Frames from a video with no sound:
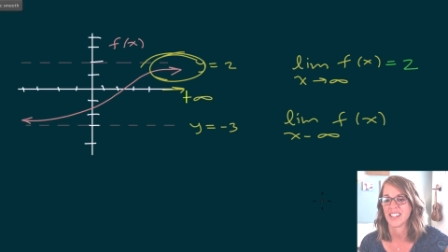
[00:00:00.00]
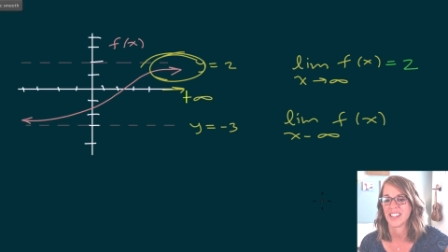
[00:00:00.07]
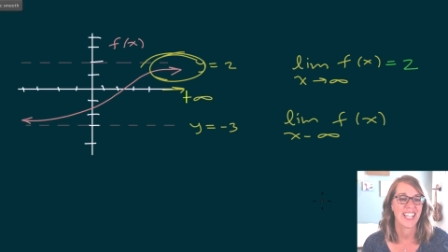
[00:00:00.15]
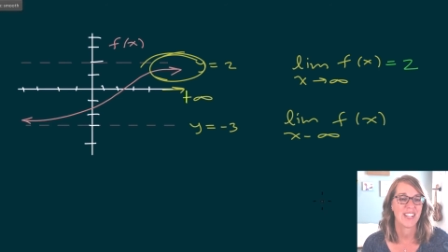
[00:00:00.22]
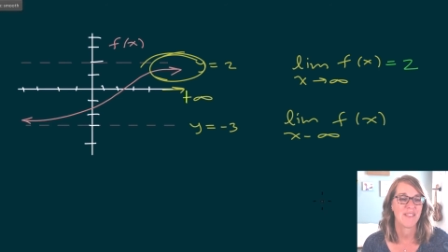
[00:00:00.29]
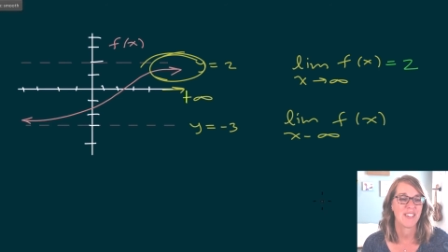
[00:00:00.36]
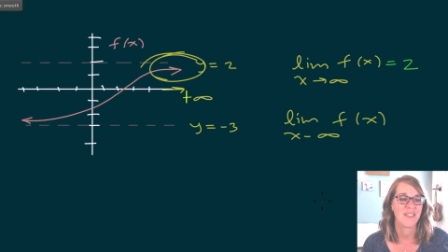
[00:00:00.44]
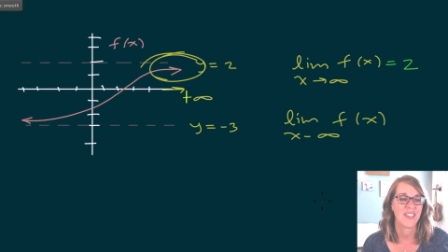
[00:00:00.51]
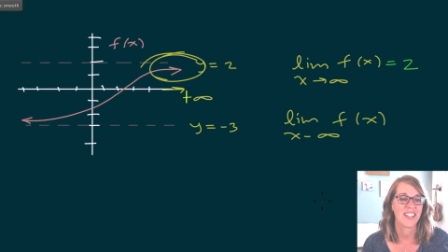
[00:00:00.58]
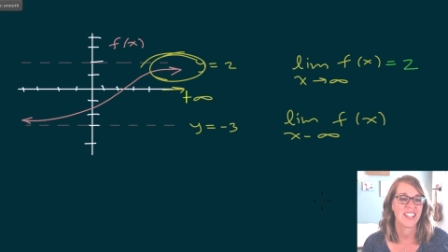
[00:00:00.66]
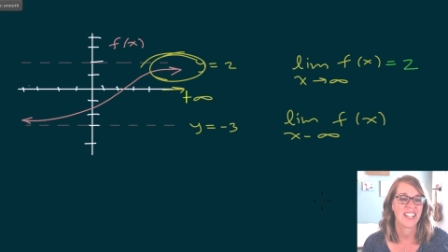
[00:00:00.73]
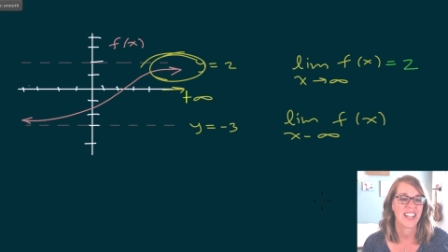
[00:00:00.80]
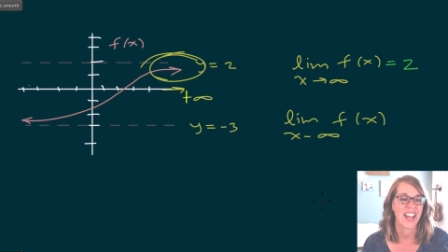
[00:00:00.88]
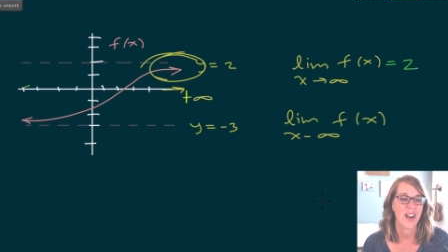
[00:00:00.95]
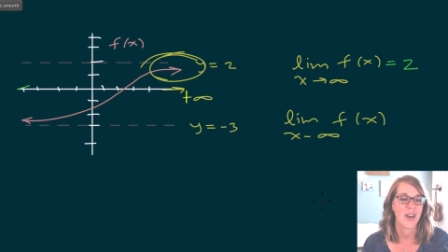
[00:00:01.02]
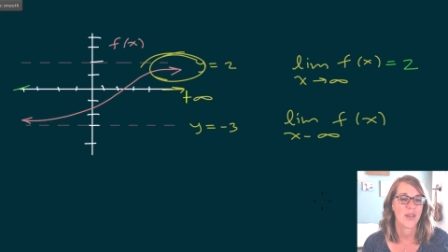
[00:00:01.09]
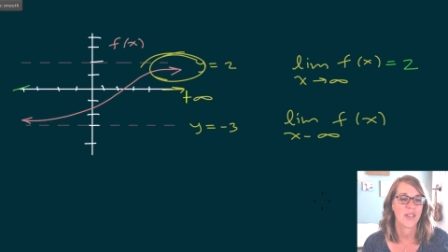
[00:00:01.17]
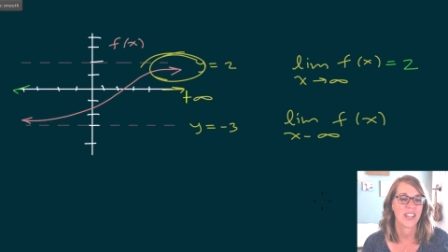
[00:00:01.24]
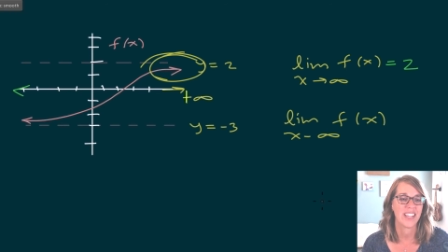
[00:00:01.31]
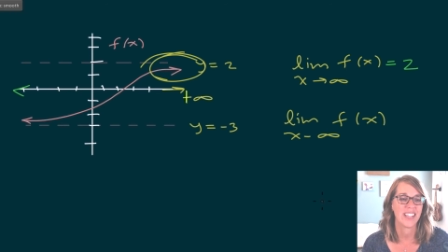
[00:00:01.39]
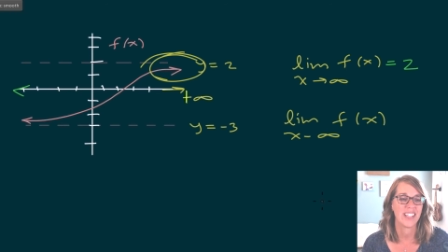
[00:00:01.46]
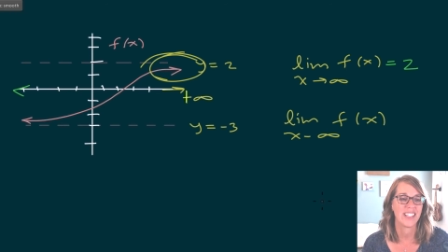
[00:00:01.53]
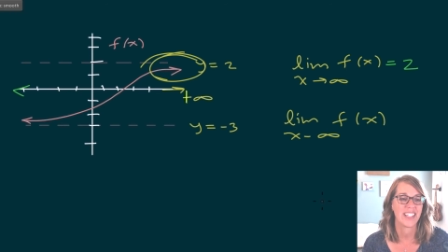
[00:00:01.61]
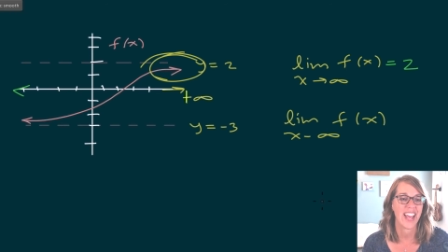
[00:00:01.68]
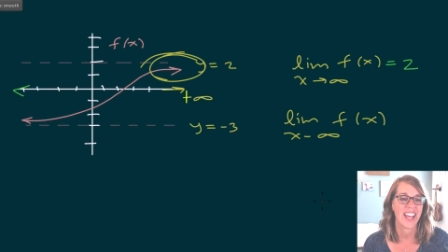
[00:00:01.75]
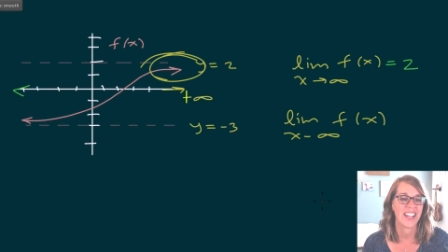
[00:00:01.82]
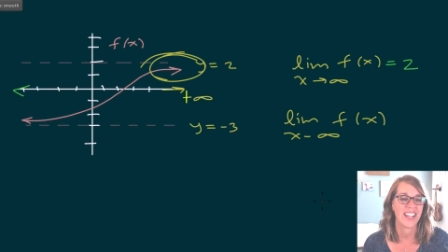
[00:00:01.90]
Negative infinity now
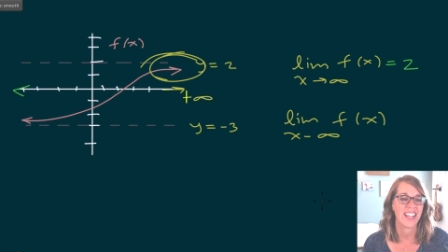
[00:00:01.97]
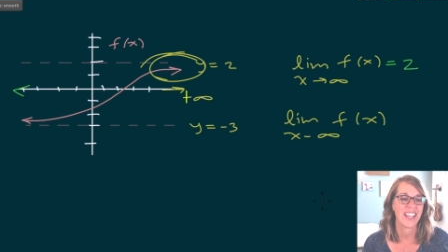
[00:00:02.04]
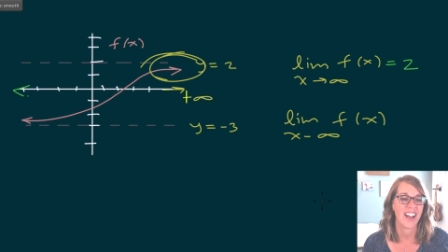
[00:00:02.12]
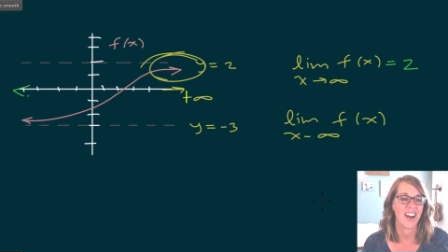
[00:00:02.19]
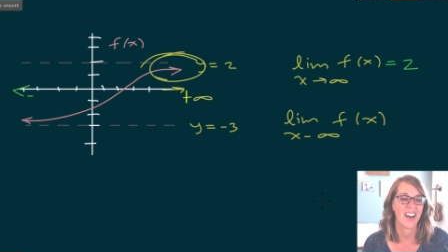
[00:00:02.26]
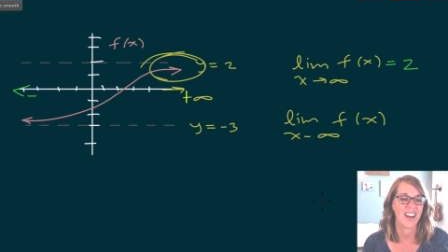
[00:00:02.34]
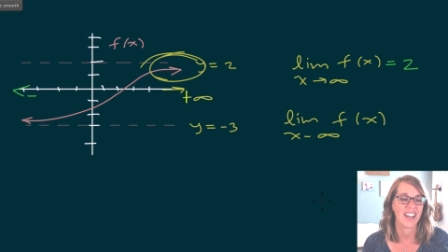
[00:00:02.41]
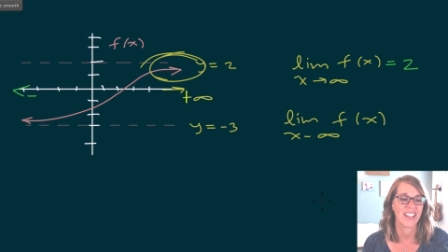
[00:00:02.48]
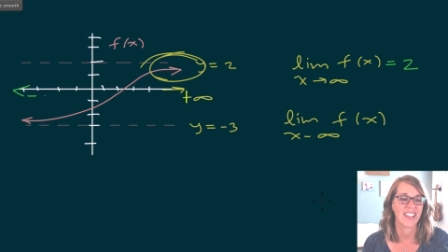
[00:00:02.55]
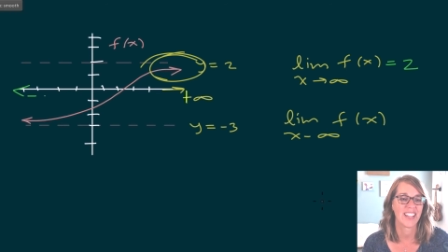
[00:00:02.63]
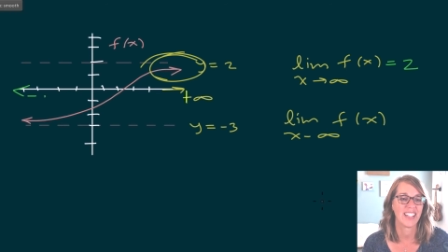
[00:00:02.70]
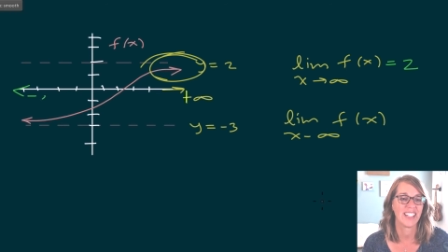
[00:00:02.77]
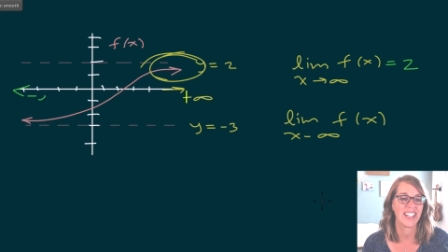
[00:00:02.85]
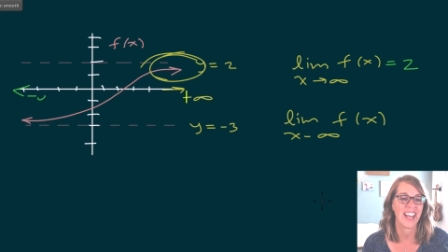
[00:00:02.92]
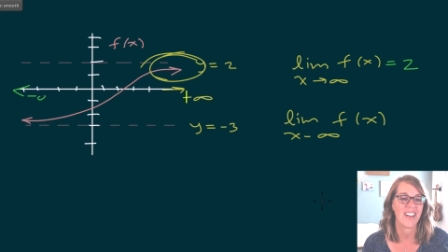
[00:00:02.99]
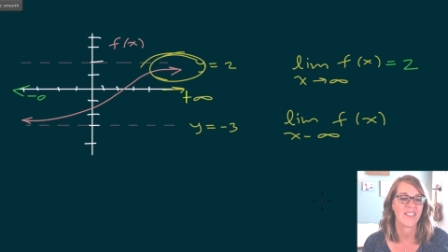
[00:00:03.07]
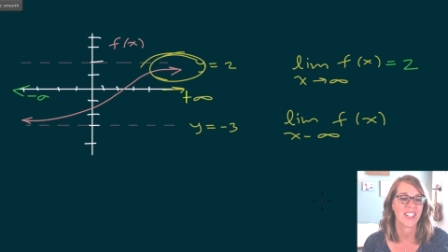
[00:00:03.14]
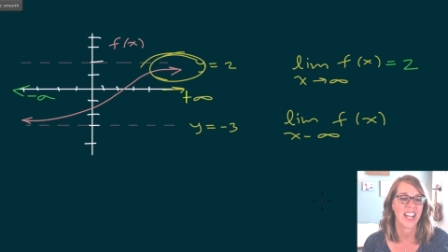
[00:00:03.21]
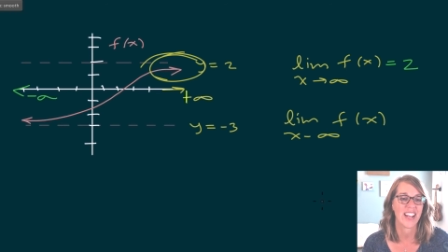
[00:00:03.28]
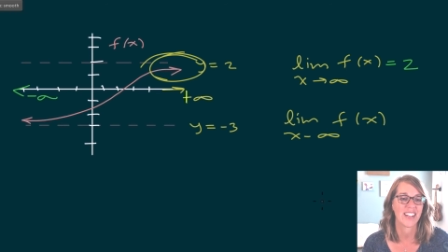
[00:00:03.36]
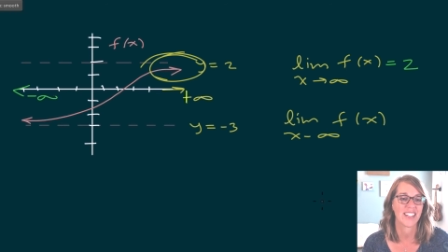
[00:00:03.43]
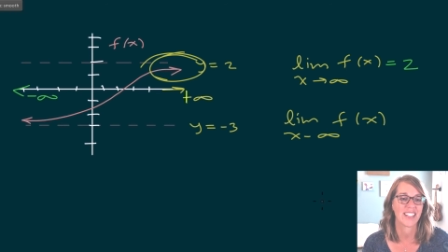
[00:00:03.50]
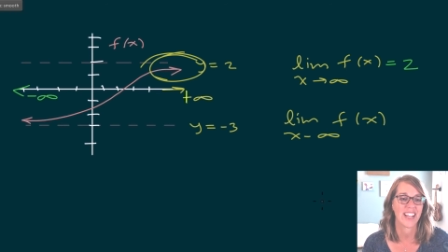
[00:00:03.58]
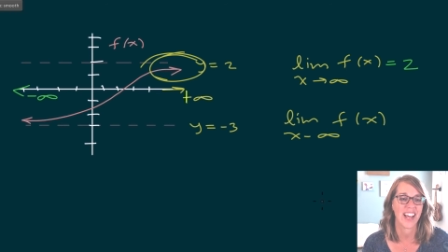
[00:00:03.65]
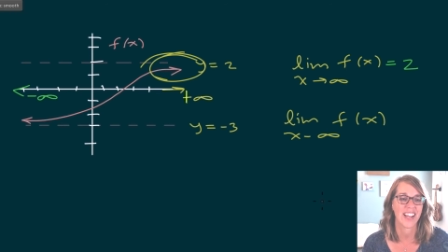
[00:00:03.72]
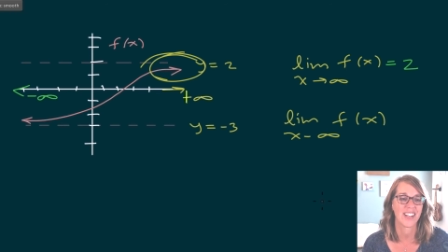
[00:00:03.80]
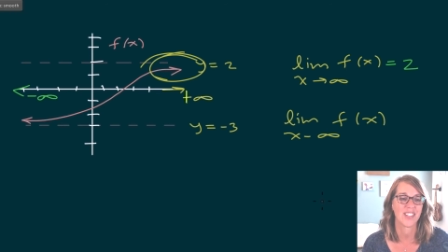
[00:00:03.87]
is heading on the left-hand
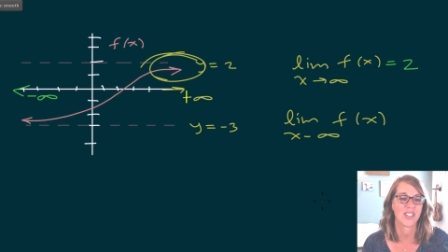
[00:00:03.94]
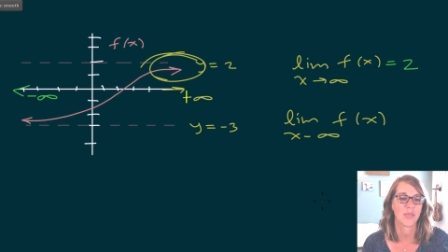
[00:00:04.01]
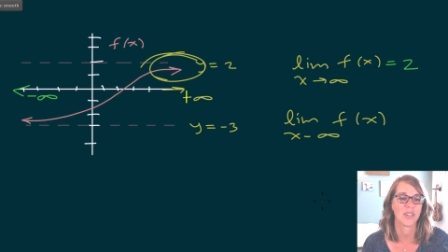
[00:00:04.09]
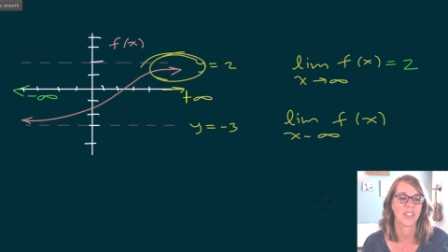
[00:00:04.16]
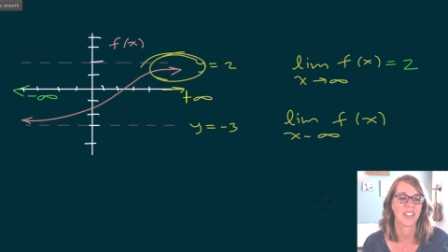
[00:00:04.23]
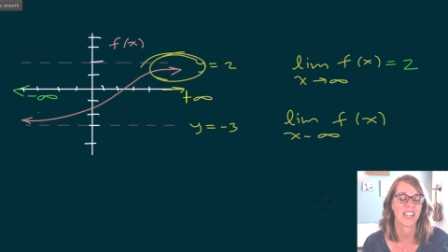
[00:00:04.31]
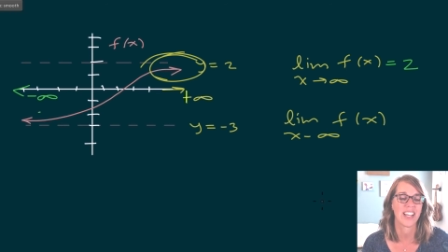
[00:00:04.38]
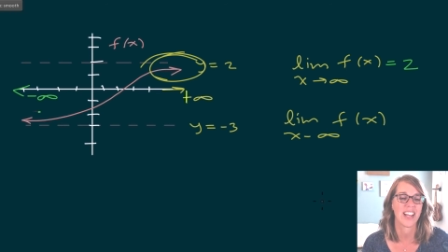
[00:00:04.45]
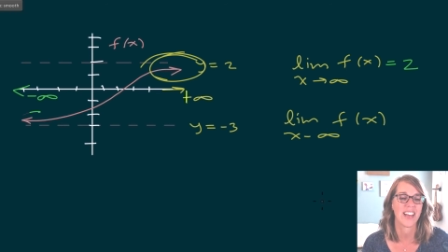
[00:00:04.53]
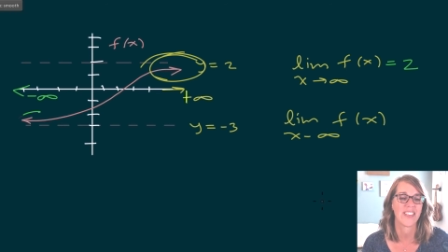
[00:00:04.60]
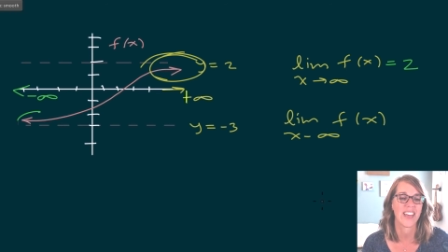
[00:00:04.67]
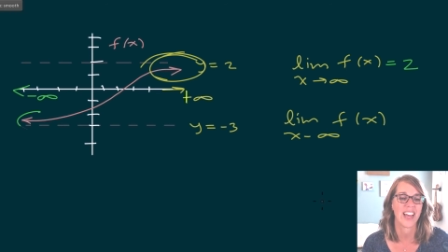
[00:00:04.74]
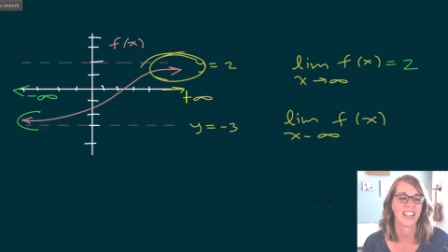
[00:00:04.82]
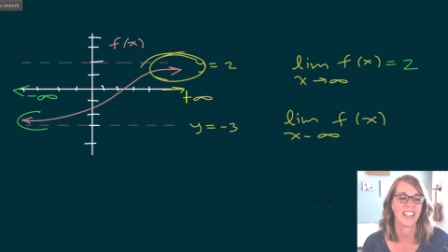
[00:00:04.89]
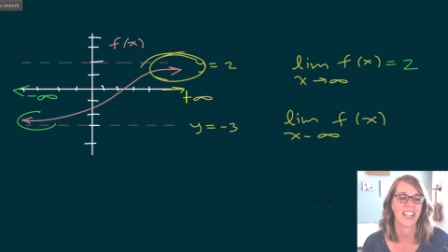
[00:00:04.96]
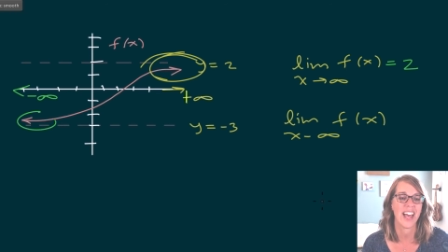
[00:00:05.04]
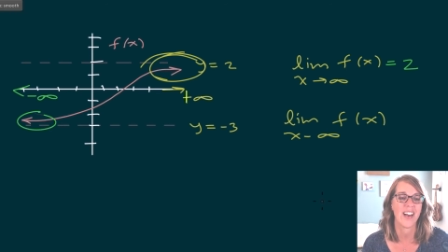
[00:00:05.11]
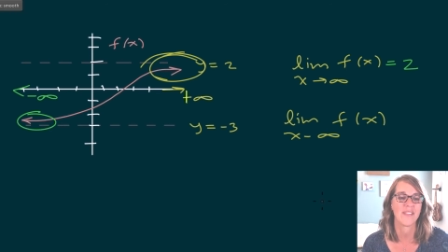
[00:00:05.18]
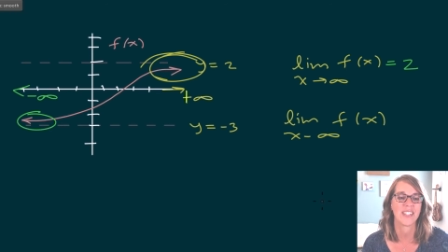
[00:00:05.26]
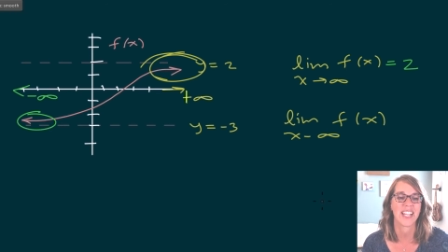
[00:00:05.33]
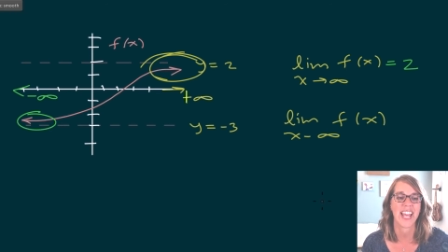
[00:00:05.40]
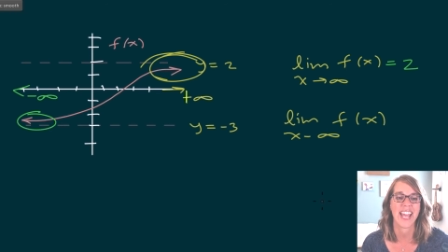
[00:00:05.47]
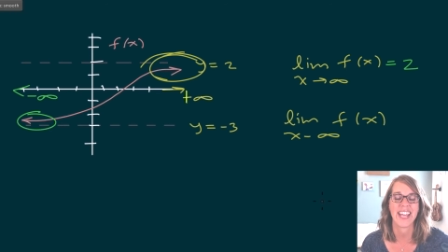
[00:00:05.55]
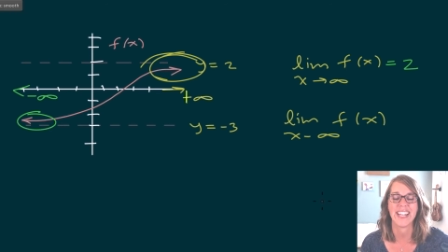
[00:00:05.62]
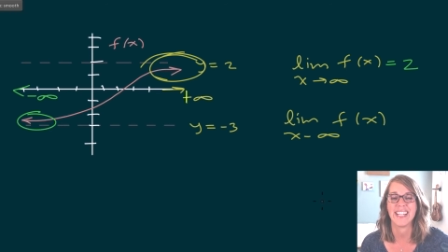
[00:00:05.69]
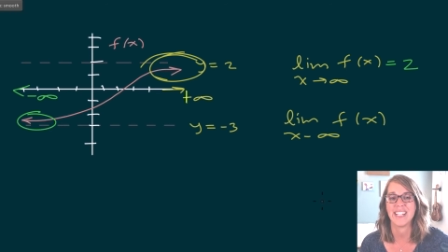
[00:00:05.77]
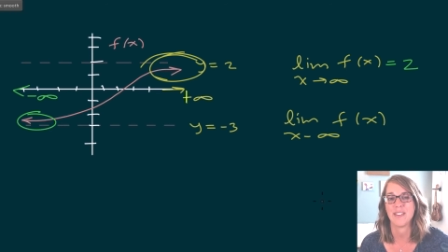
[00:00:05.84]
side, so we're looking at that left
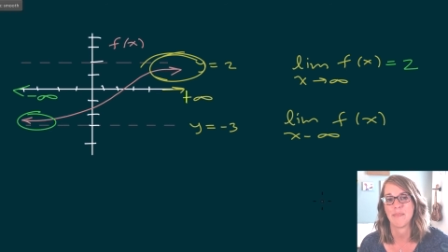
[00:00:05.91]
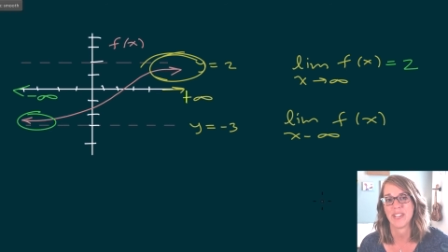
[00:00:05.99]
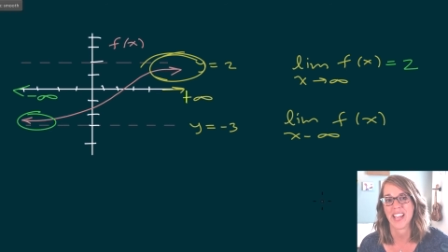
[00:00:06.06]
end